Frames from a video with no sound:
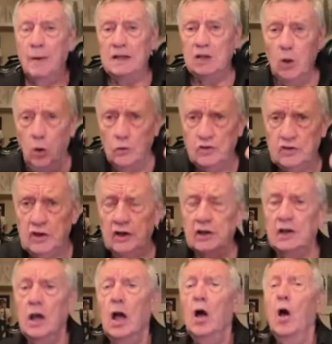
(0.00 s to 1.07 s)
But your
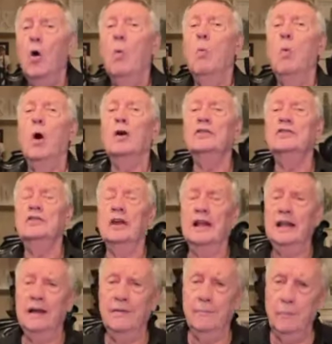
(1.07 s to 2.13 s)
sin was
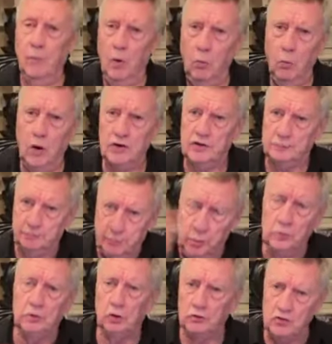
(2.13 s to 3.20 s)

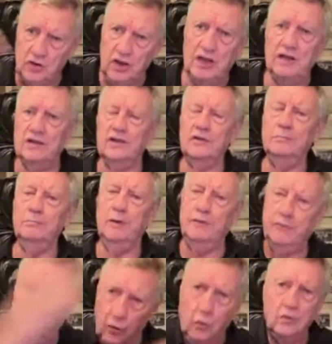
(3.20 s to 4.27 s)
put on Jesus
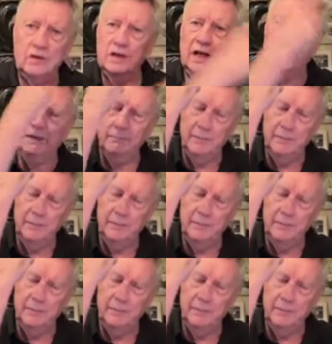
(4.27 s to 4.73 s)
before